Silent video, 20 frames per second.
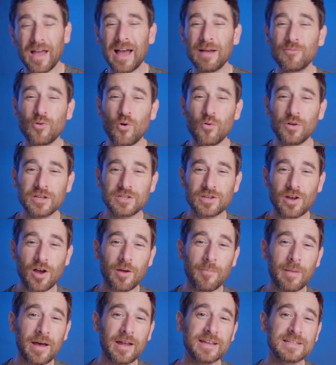I'm going to talk
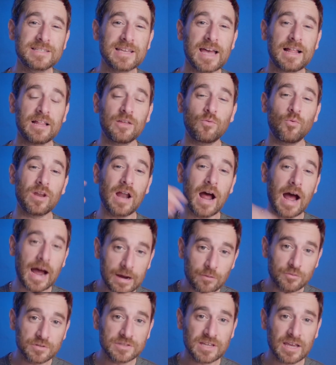about exactly what I
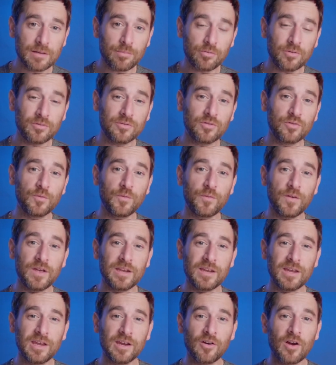was able to fit
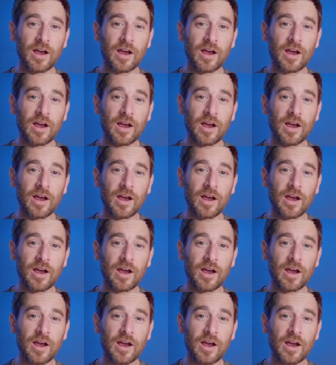in here.